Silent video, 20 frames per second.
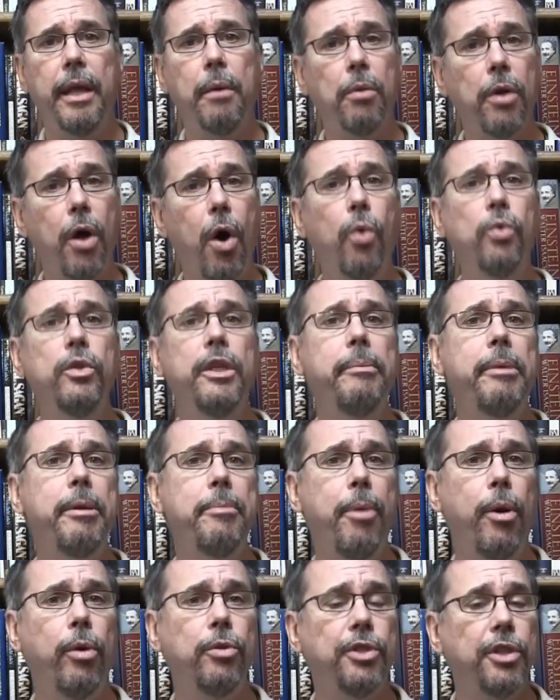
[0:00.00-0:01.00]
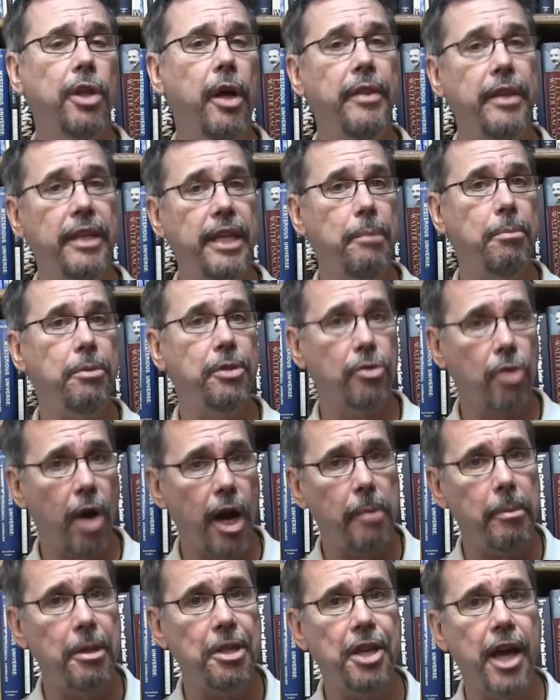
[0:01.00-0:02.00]
they will only be posted on the Deep
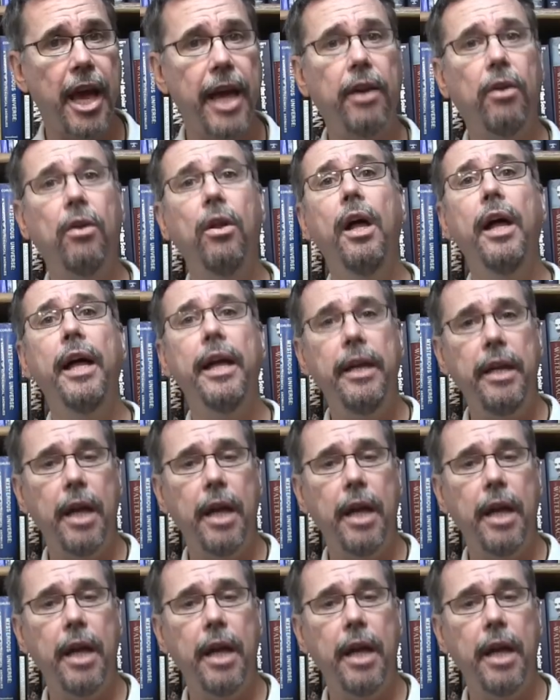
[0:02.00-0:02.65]
Astronomy channel,